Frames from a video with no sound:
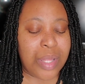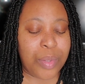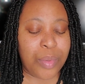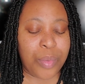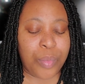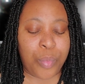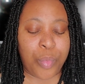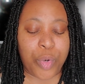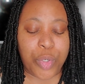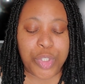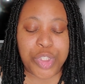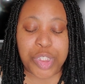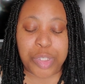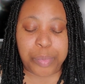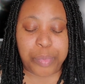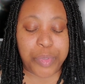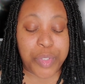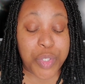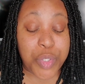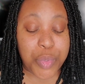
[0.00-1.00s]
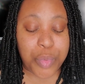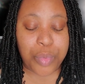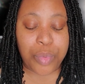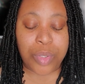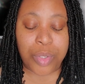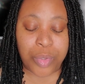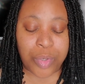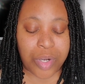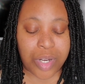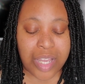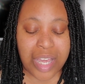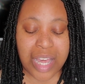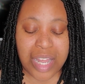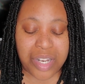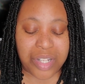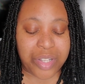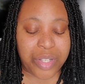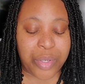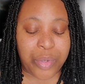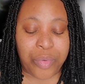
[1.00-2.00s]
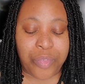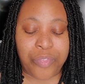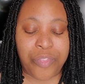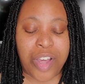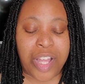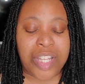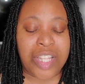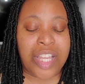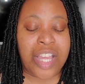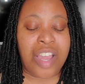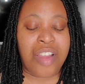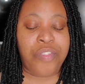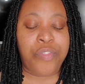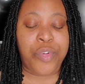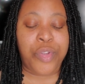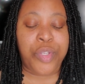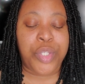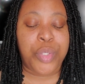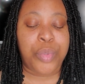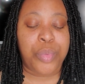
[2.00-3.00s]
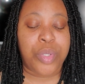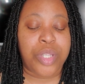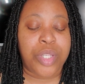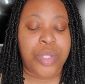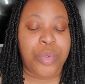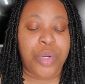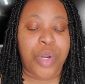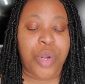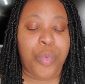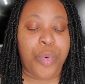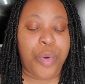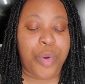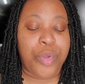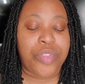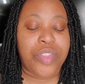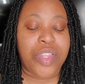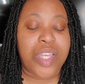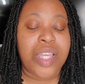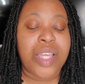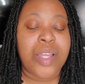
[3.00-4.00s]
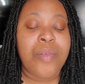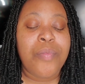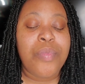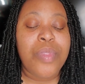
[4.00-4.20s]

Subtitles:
worship you, Lord God, alone. Father God, for you alone are worthy.